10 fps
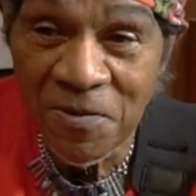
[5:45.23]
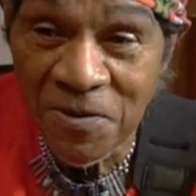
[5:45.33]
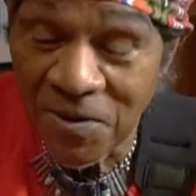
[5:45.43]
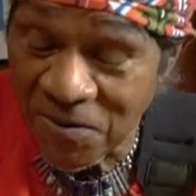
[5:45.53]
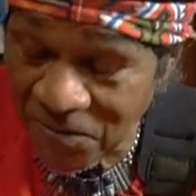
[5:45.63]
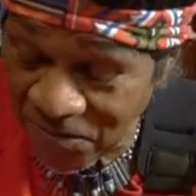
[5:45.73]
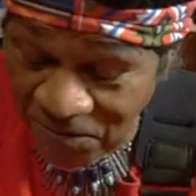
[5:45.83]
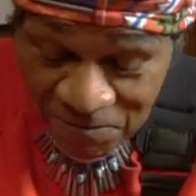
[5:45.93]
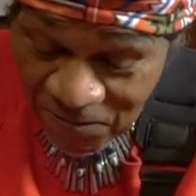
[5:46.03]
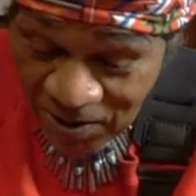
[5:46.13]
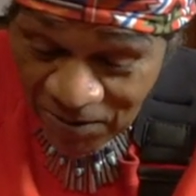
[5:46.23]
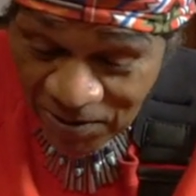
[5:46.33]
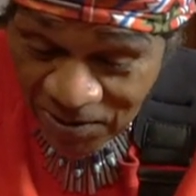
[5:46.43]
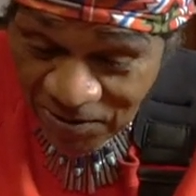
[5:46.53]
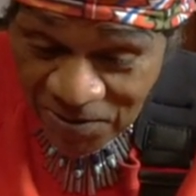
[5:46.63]
She's
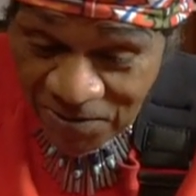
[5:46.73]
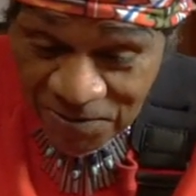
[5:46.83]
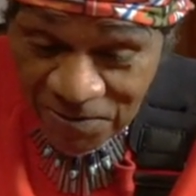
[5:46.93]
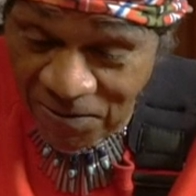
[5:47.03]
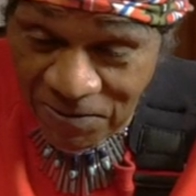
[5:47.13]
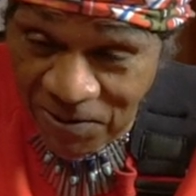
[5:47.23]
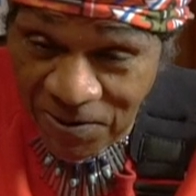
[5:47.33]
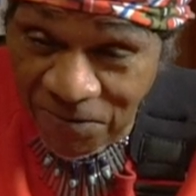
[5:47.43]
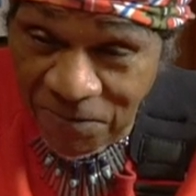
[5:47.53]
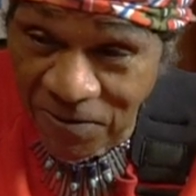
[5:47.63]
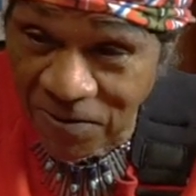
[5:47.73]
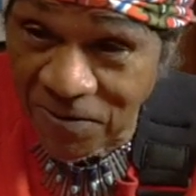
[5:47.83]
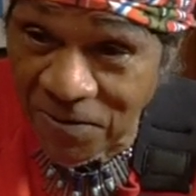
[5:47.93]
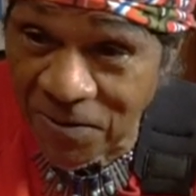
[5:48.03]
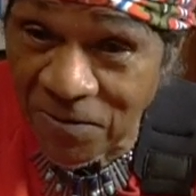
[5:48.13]
very different,
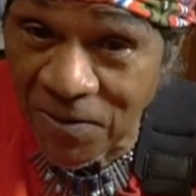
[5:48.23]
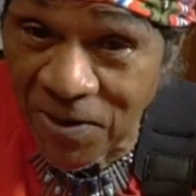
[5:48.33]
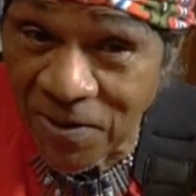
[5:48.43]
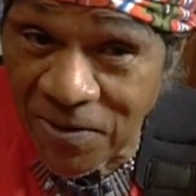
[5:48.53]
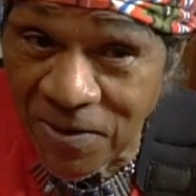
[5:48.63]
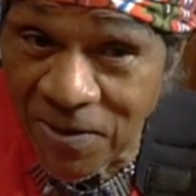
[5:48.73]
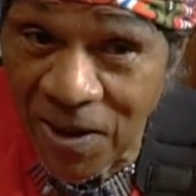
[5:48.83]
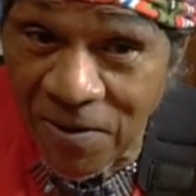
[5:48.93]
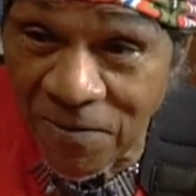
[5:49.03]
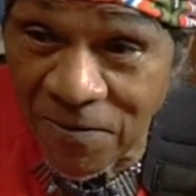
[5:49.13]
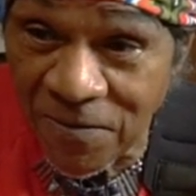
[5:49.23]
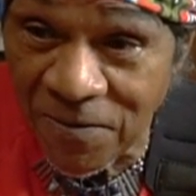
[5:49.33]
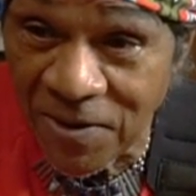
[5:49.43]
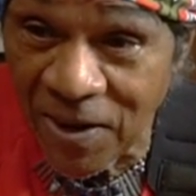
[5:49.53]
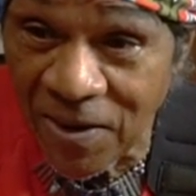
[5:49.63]
unique. She's got her own
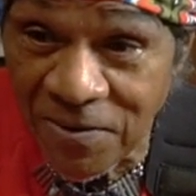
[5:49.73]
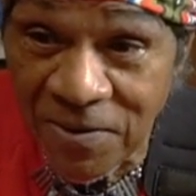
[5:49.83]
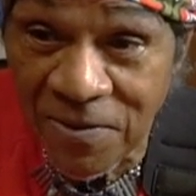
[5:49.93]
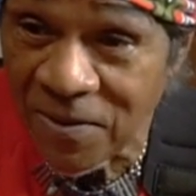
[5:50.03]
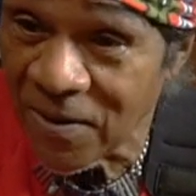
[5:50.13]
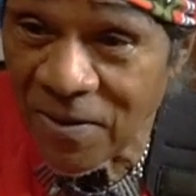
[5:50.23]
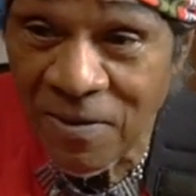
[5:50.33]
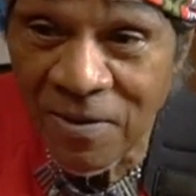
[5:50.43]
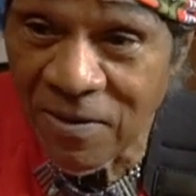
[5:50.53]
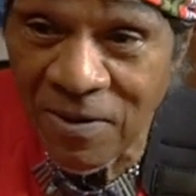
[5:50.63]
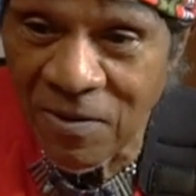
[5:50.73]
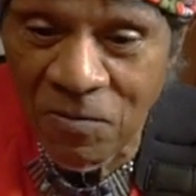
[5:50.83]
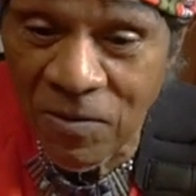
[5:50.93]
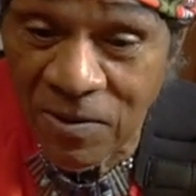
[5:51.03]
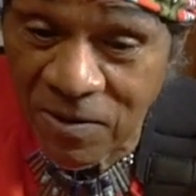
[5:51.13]
style. She's
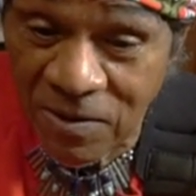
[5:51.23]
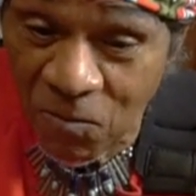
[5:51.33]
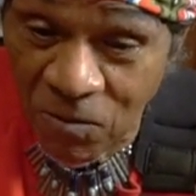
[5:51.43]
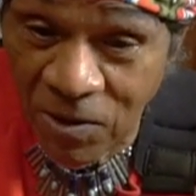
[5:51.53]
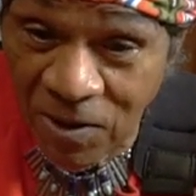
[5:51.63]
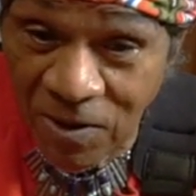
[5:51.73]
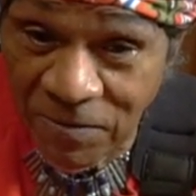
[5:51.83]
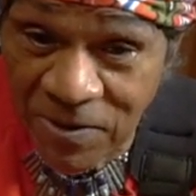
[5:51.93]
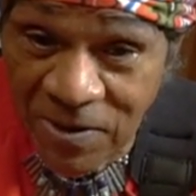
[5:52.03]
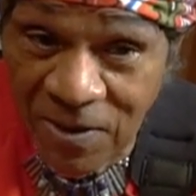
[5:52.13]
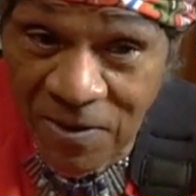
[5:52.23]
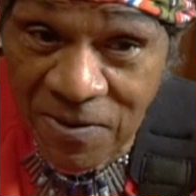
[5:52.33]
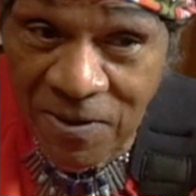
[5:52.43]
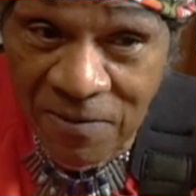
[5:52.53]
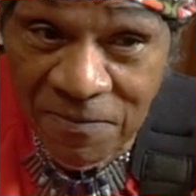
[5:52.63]
100%
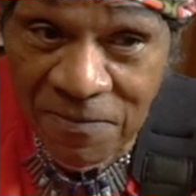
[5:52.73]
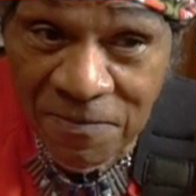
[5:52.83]
herself.